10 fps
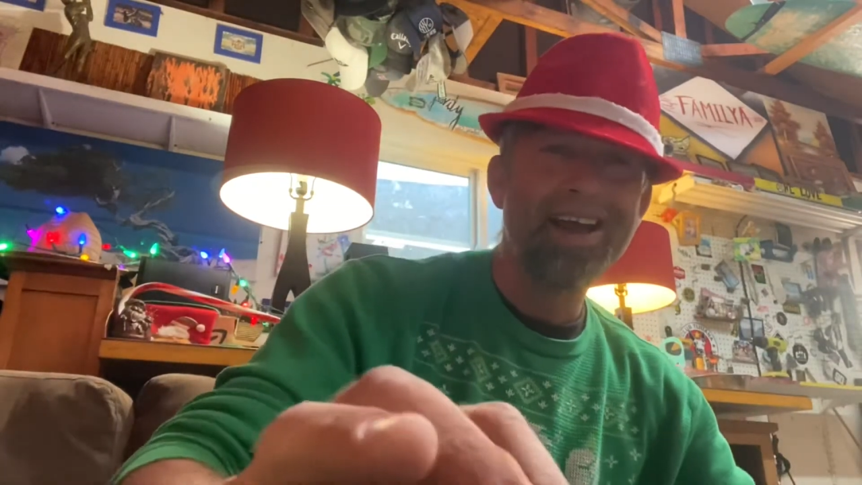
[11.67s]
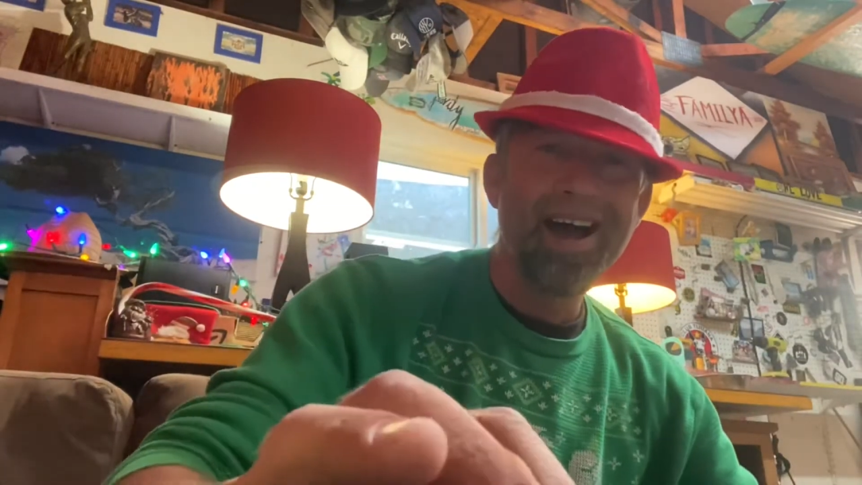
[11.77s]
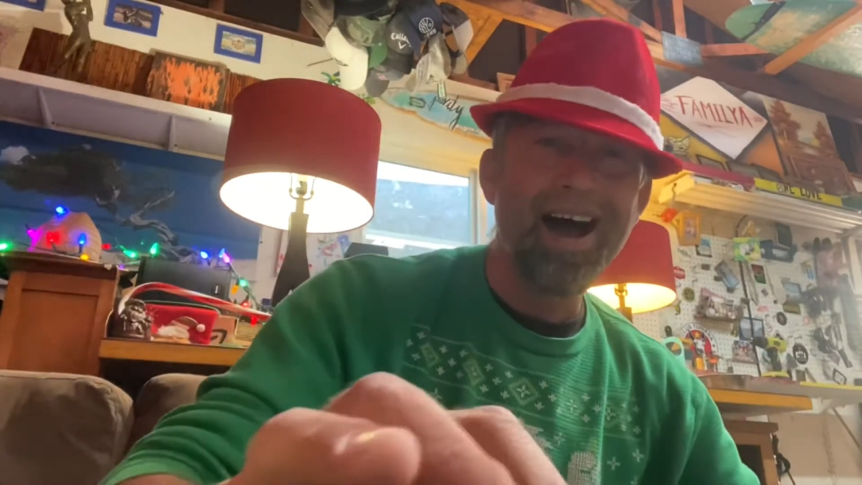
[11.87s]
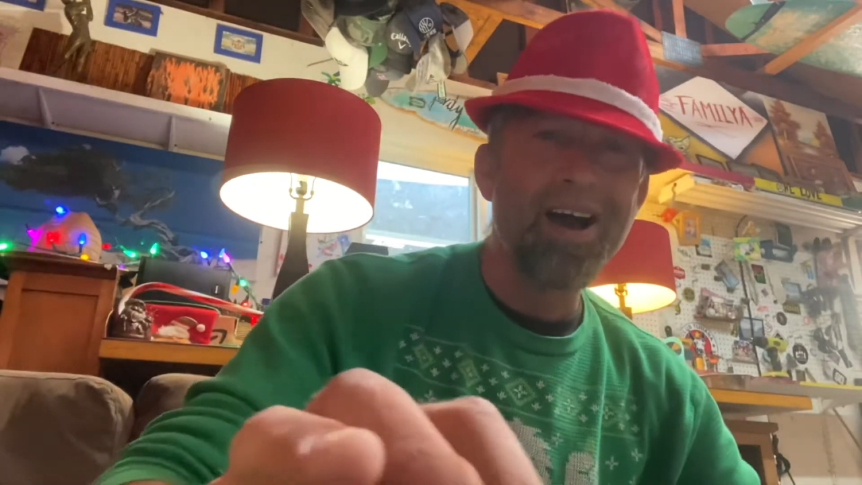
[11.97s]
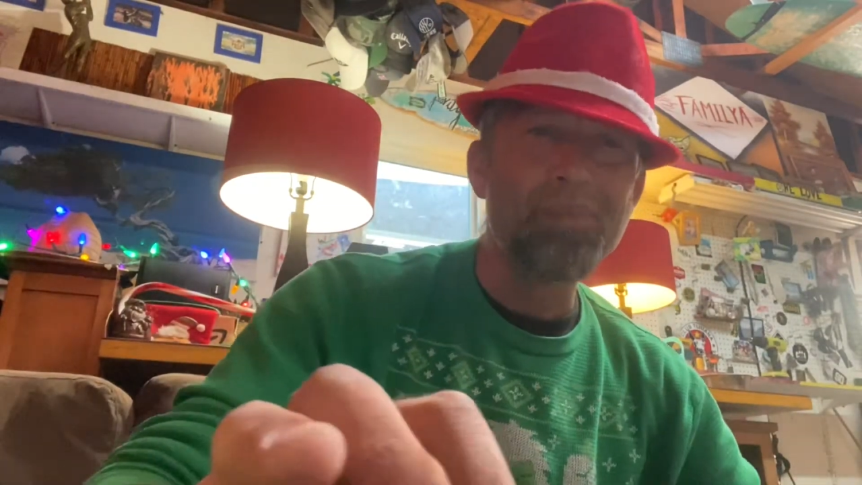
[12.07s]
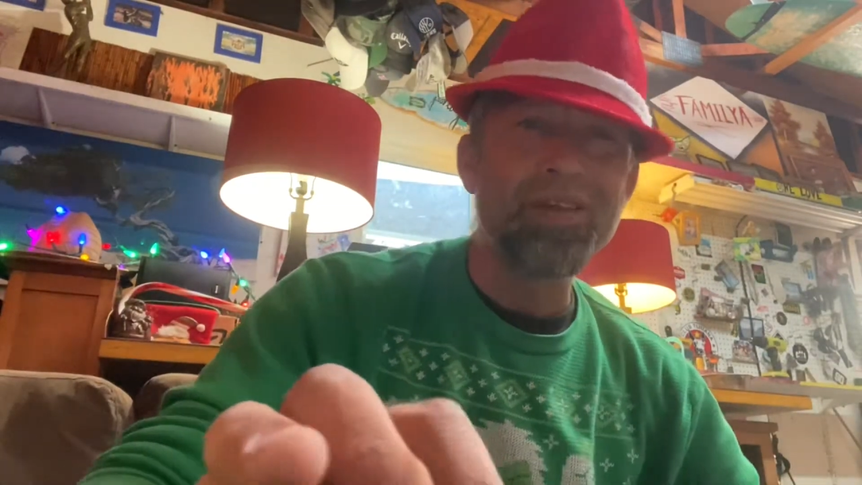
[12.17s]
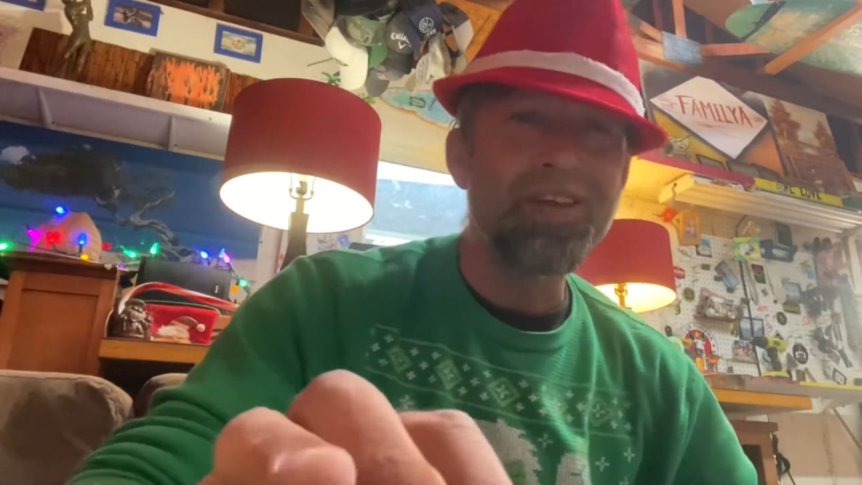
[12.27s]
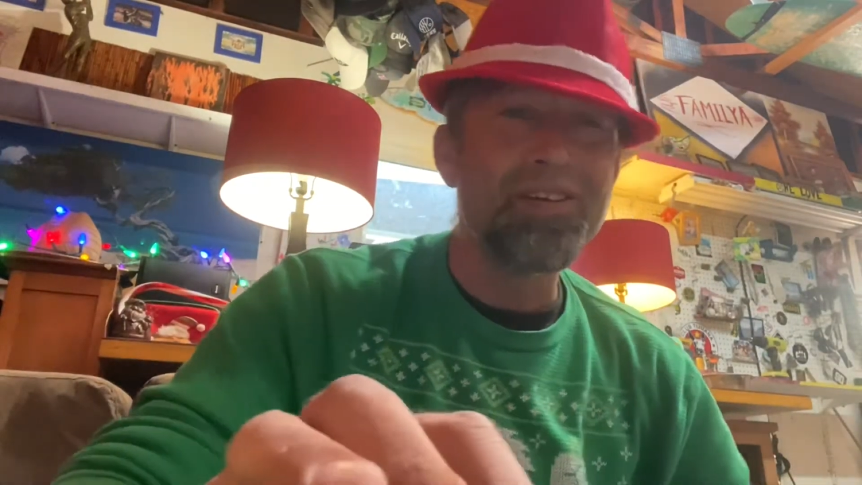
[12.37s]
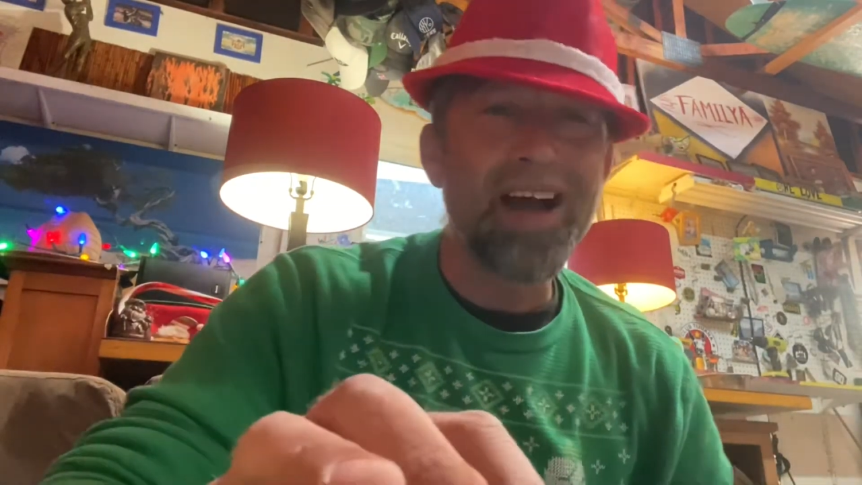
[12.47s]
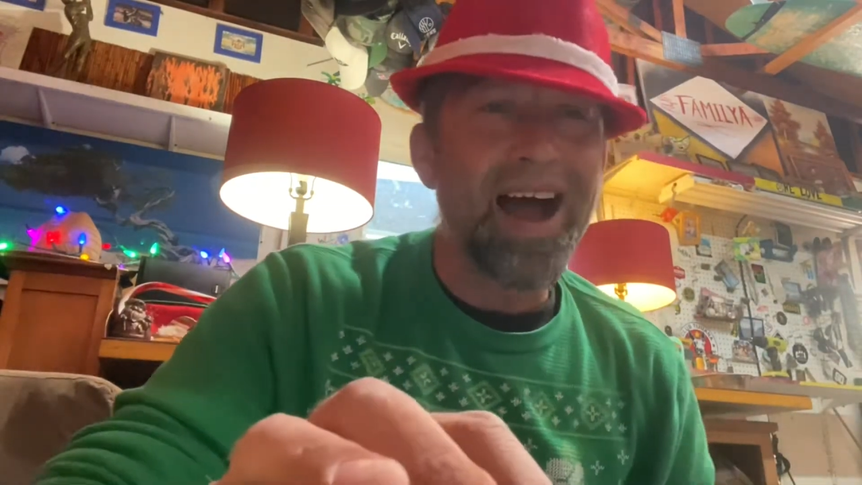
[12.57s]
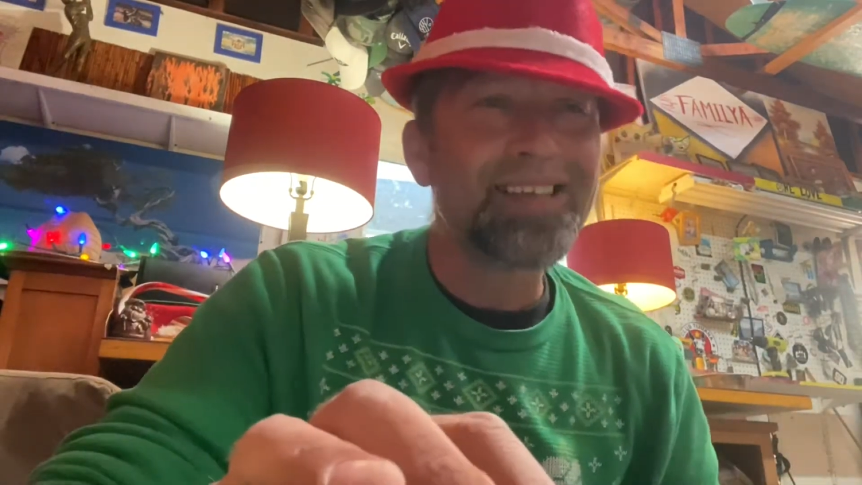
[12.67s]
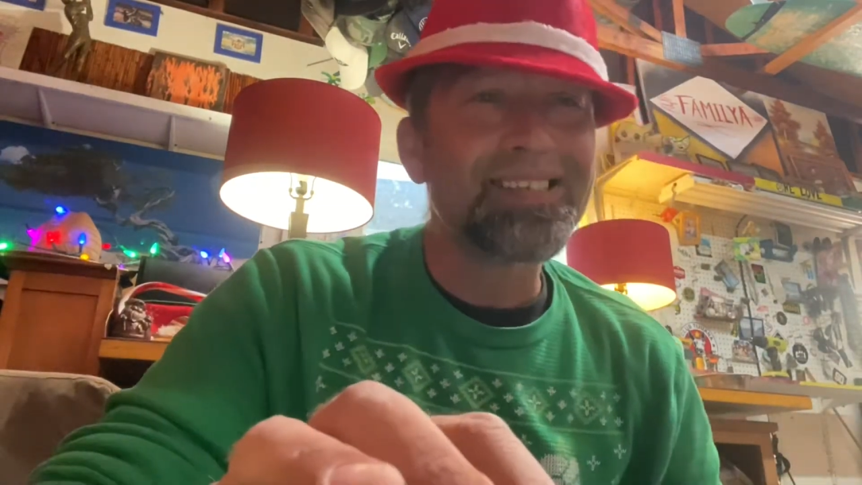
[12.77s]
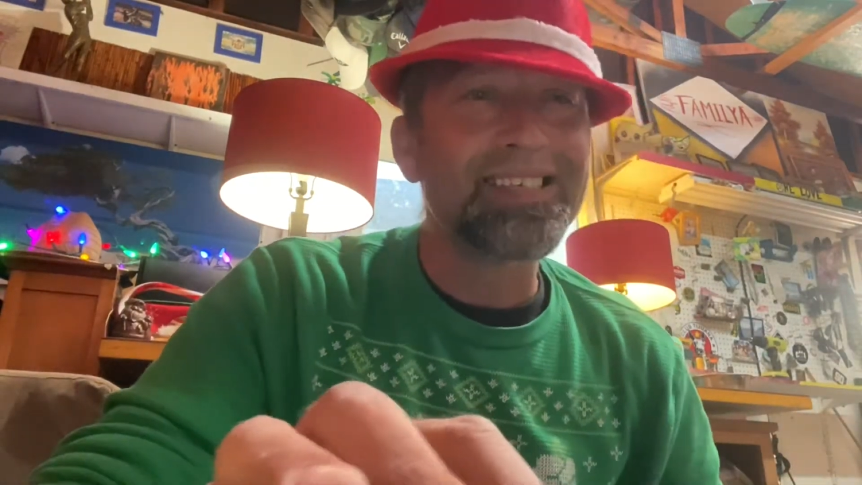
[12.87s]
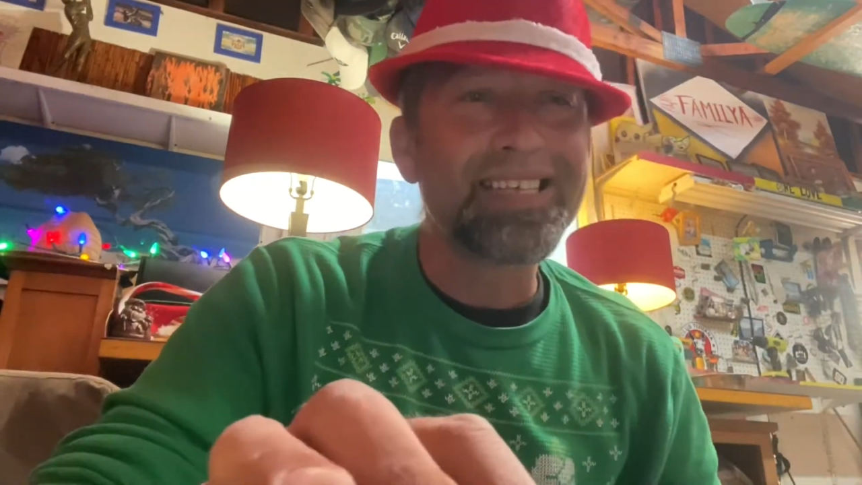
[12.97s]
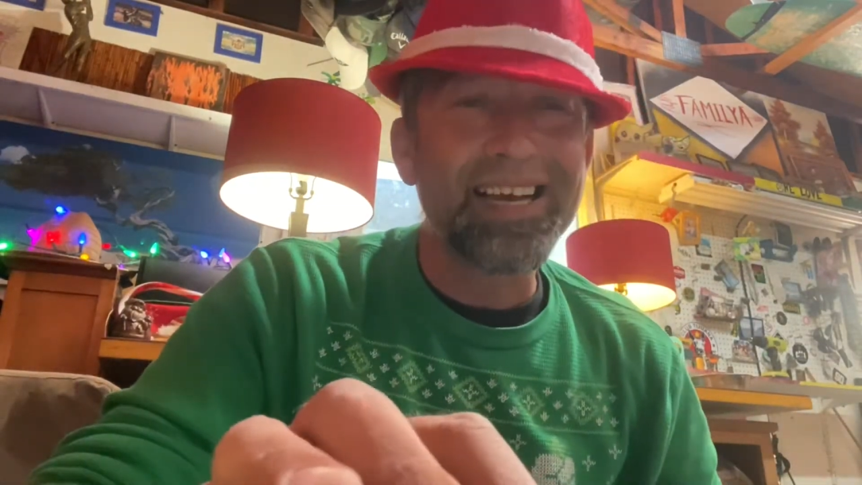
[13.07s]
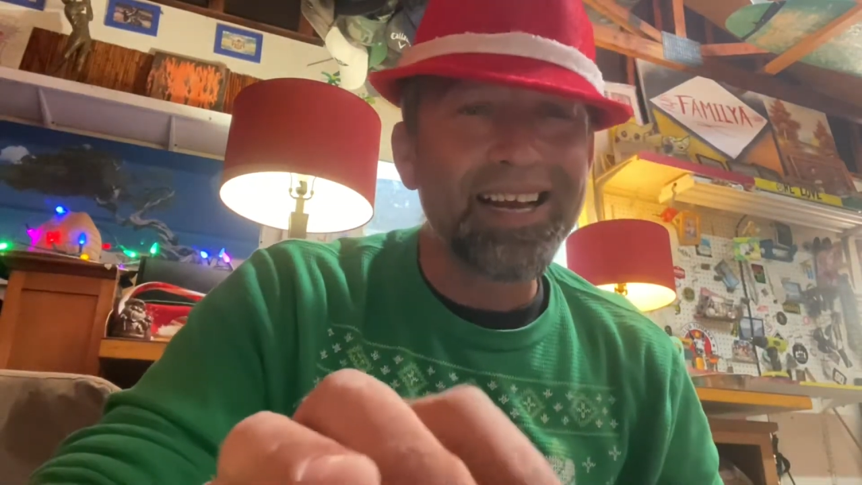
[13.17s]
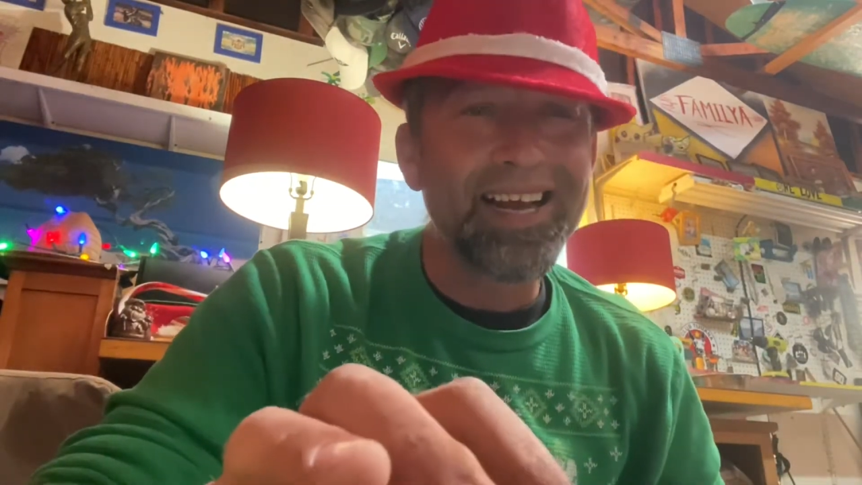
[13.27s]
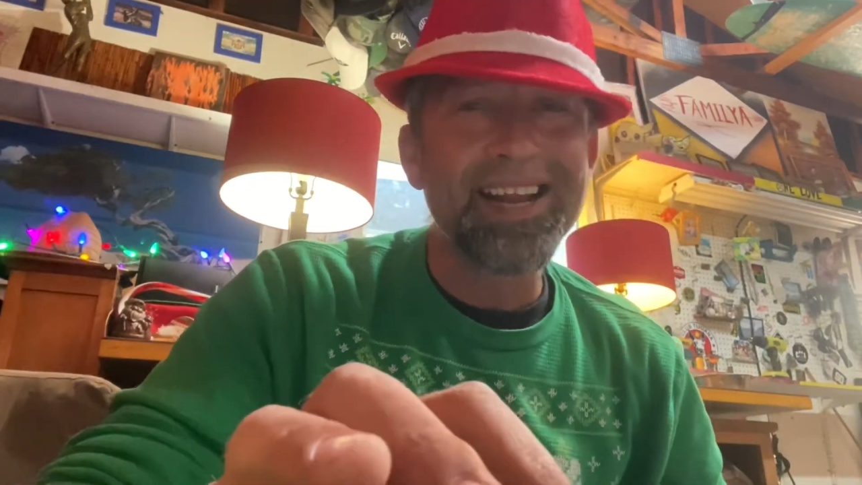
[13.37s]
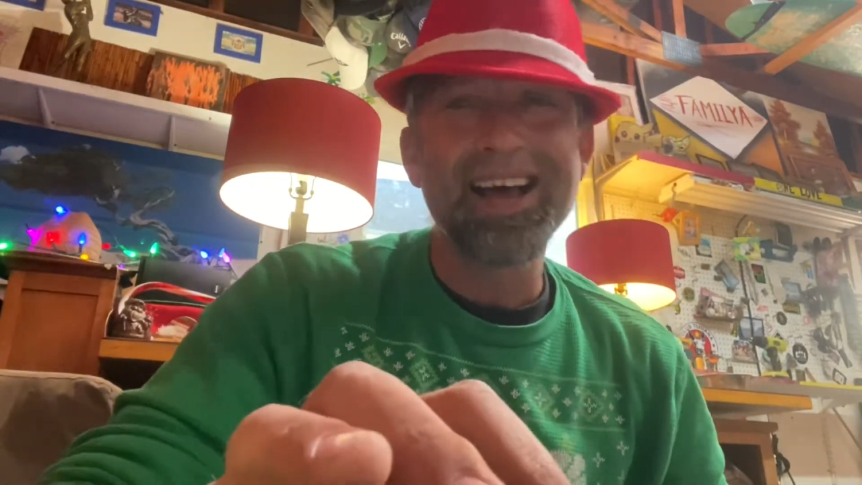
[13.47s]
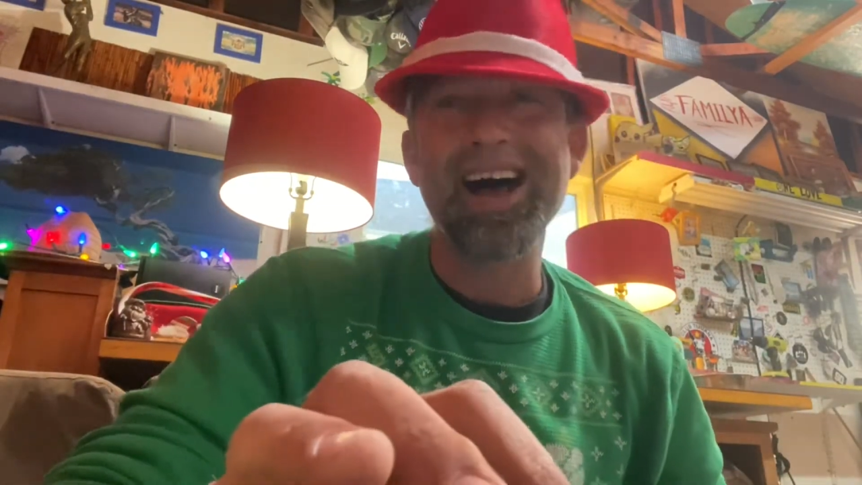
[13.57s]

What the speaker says: I hope that you guys are digging it.